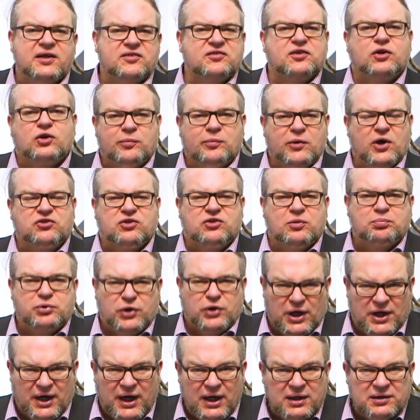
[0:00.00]
this a commercial
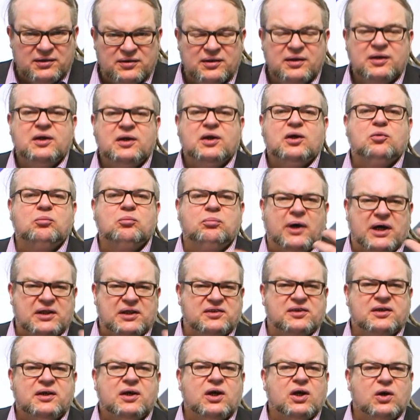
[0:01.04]
product,
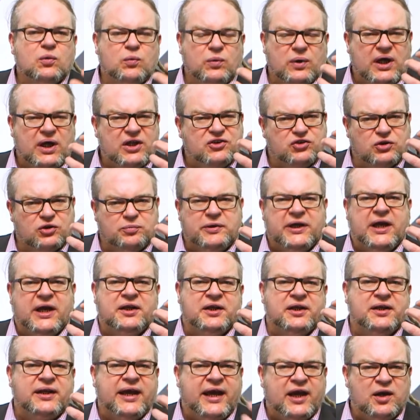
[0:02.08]
but it should be
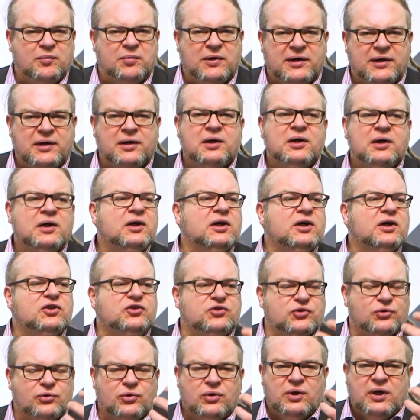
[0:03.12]
an enabler
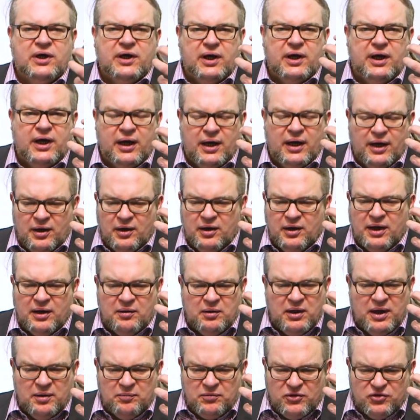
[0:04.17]
to
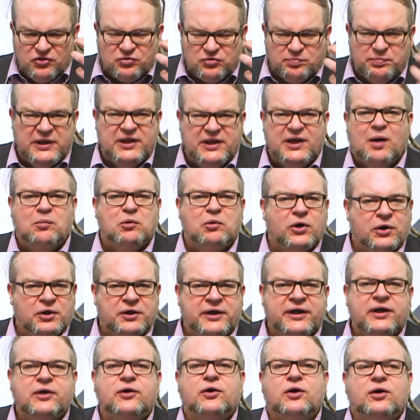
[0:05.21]
uh, speed up
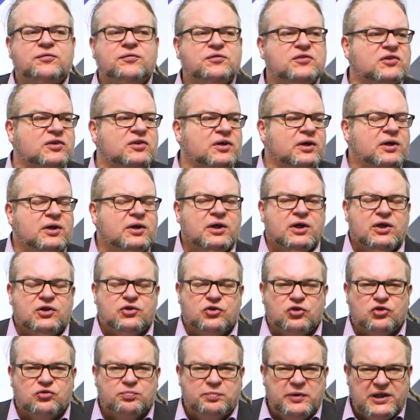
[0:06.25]
learning curves,
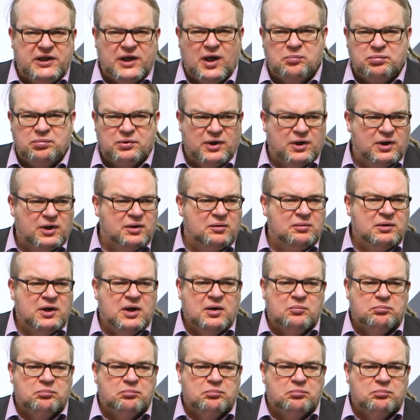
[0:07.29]
to speed up uh,